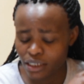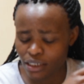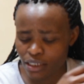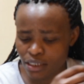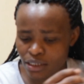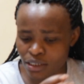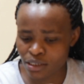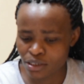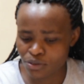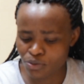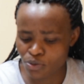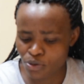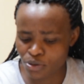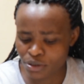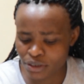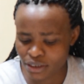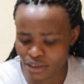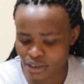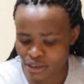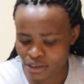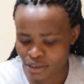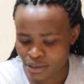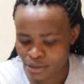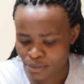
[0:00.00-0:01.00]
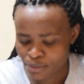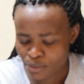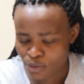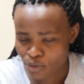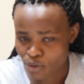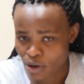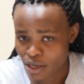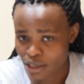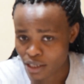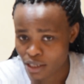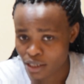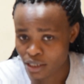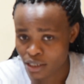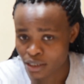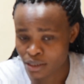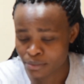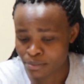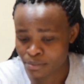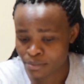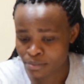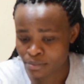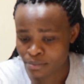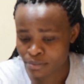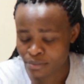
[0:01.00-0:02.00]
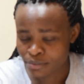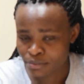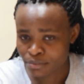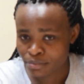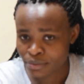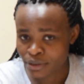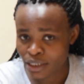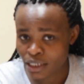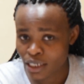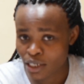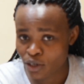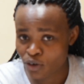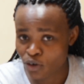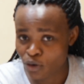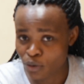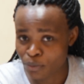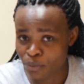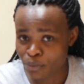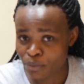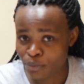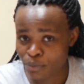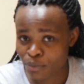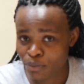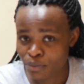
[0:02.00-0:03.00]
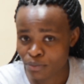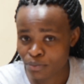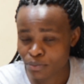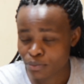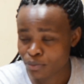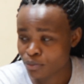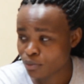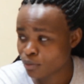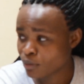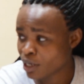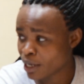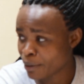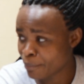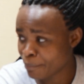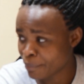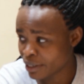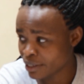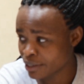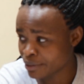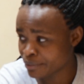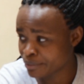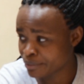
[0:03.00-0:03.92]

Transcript: He was working in telecom company.